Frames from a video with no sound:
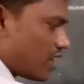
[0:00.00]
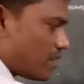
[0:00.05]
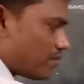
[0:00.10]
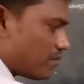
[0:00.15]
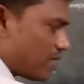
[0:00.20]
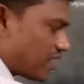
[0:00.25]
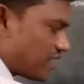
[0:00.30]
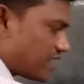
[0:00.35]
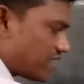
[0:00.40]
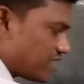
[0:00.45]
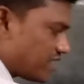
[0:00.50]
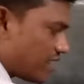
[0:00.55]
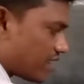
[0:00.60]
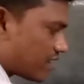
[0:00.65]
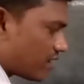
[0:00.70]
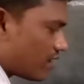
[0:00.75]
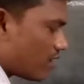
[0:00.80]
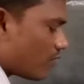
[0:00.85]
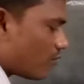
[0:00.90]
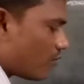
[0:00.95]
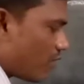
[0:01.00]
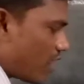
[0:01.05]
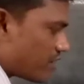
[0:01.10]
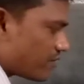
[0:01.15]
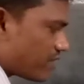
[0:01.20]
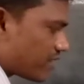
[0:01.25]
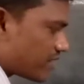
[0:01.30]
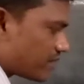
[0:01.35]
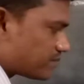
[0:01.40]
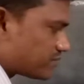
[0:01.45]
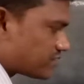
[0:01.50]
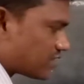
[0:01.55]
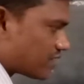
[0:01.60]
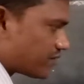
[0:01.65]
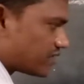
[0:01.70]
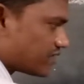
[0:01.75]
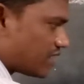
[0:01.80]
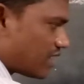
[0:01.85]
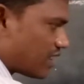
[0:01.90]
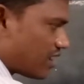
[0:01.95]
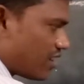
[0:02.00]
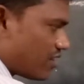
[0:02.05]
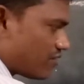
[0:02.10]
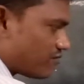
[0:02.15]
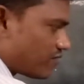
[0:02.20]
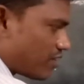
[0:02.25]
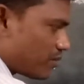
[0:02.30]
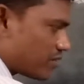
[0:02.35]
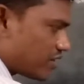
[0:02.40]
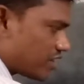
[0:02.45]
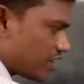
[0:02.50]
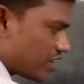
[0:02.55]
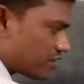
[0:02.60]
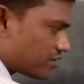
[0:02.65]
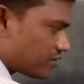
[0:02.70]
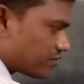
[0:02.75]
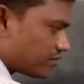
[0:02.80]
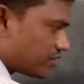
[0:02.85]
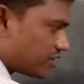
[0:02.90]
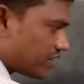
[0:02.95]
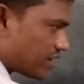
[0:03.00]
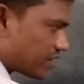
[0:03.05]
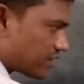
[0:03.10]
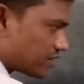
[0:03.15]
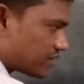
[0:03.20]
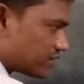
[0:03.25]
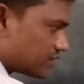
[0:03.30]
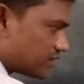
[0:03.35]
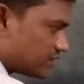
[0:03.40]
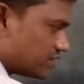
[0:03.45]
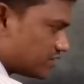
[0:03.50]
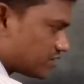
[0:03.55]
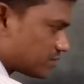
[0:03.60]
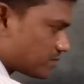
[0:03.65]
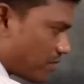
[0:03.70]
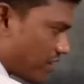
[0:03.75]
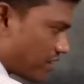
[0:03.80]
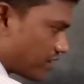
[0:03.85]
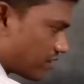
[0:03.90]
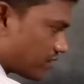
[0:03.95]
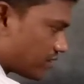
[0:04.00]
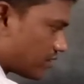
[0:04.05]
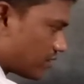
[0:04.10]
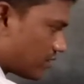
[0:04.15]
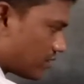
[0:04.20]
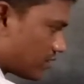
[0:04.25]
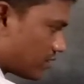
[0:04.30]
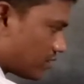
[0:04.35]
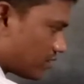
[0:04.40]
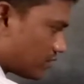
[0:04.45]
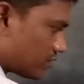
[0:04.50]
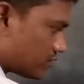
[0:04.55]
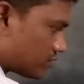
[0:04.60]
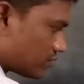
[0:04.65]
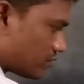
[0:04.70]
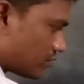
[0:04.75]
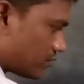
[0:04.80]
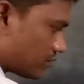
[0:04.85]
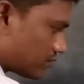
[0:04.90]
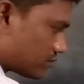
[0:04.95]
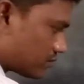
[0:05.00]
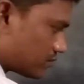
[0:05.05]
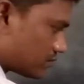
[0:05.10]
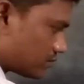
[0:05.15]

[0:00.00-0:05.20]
But here what we are observing that from here to here this point. So